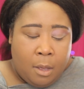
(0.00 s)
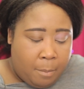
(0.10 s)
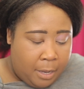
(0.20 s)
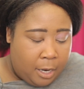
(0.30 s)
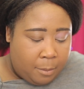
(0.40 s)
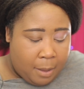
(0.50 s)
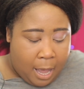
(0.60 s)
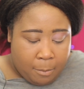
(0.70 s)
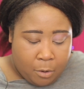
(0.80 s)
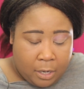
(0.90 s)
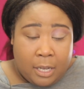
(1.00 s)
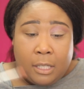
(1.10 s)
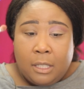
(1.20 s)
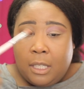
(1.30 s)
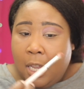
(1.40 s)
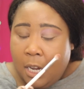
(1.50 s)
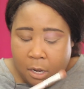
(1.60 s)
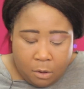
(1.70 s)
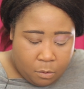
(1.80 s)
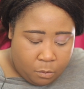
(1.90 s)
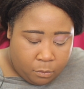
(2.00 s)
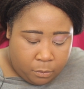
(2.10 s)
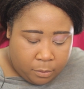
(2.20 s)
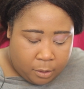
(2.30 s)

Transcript: But I'm going to continue